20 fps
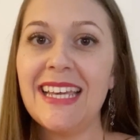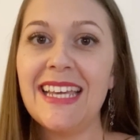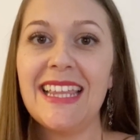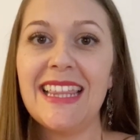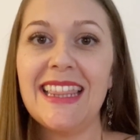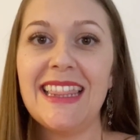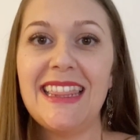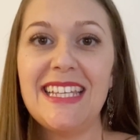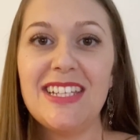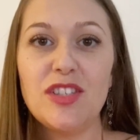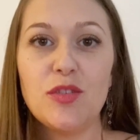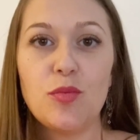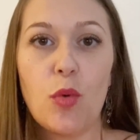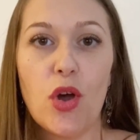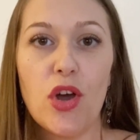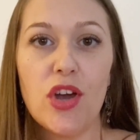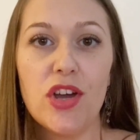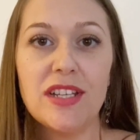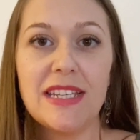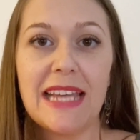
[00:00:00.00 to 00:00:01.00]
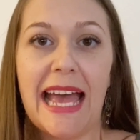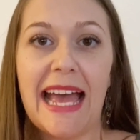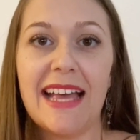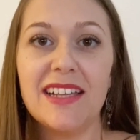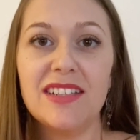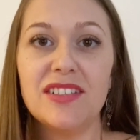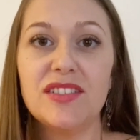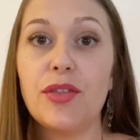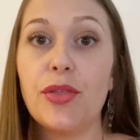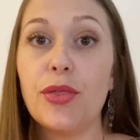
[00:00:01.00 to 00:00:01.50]
This word
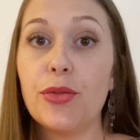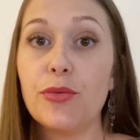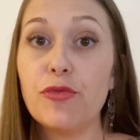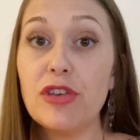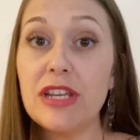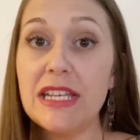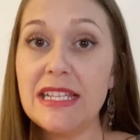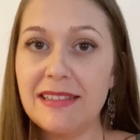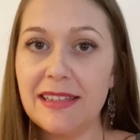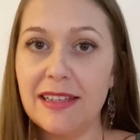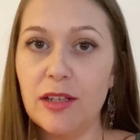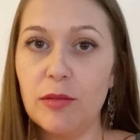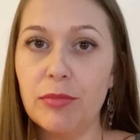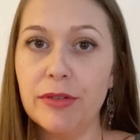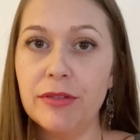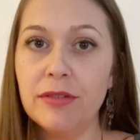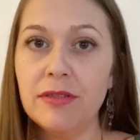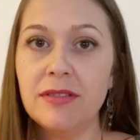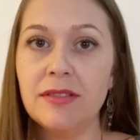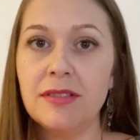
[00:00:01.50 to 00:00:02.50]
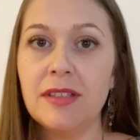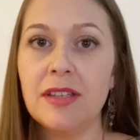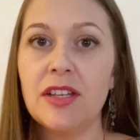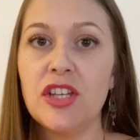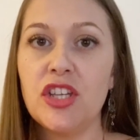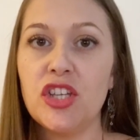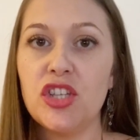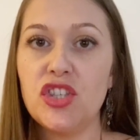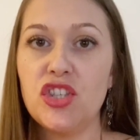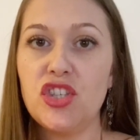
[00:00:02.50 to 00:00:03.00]
has 3 syllables,
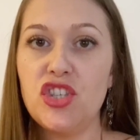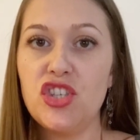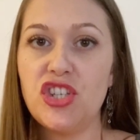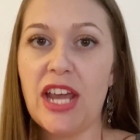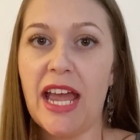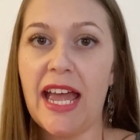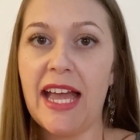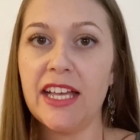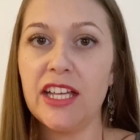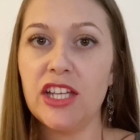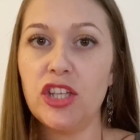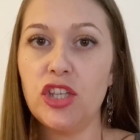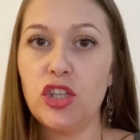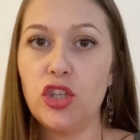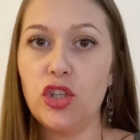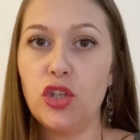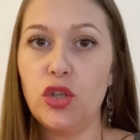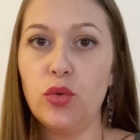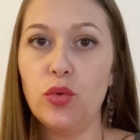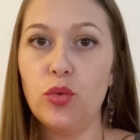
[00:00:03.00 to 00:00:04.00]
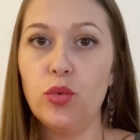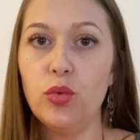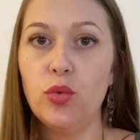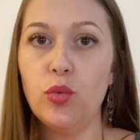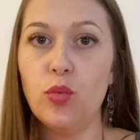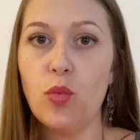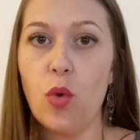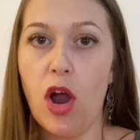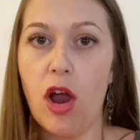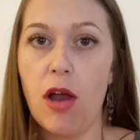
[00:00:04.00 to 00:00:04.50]

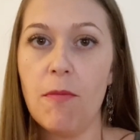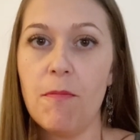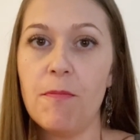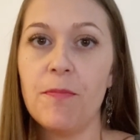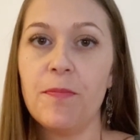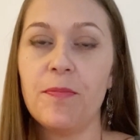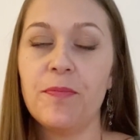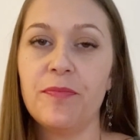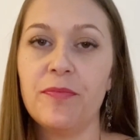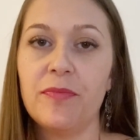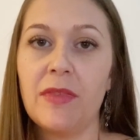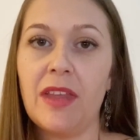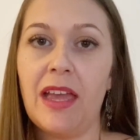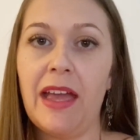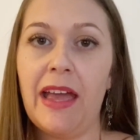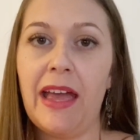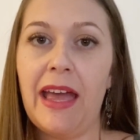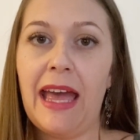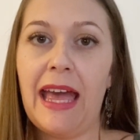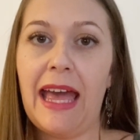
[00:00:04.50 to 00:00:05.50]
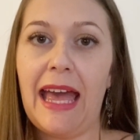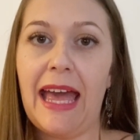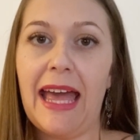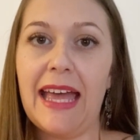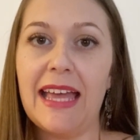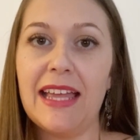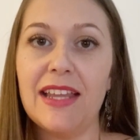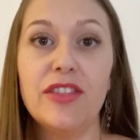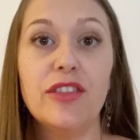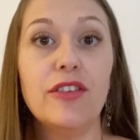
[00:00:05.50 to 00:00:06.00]
jaguar.
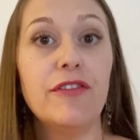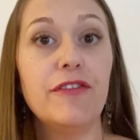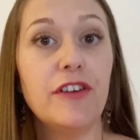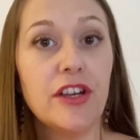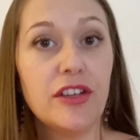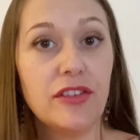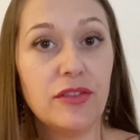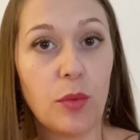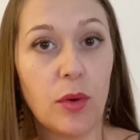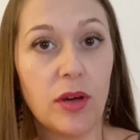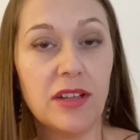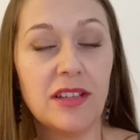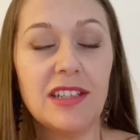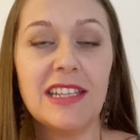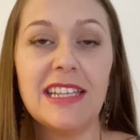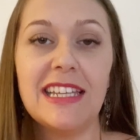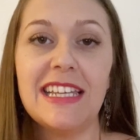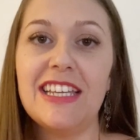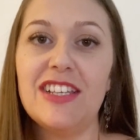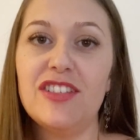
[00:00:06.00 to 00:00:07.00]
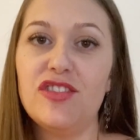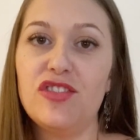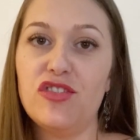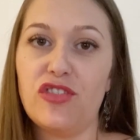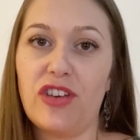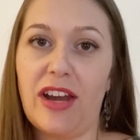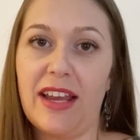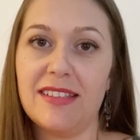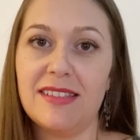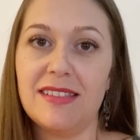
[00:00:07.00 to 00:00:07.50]
And the first one is
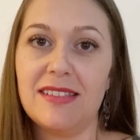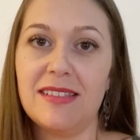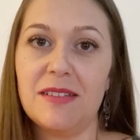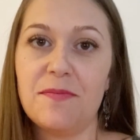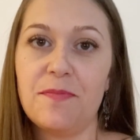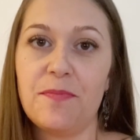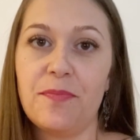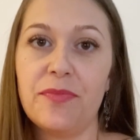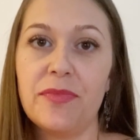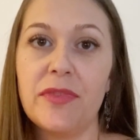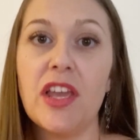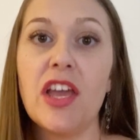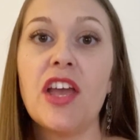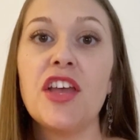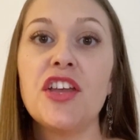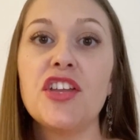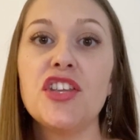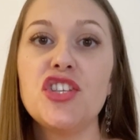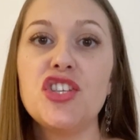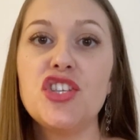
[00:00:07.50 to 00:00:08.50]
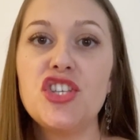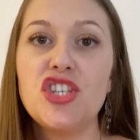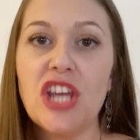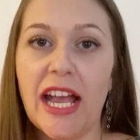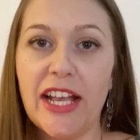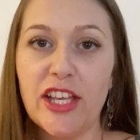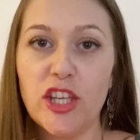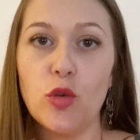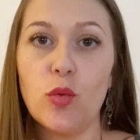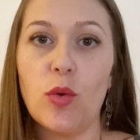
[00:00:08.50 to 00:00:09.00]
stressed,
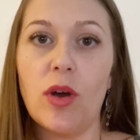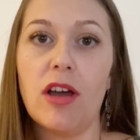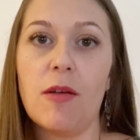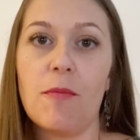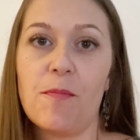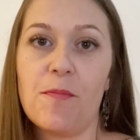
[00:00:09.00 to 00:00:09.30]
jaguar.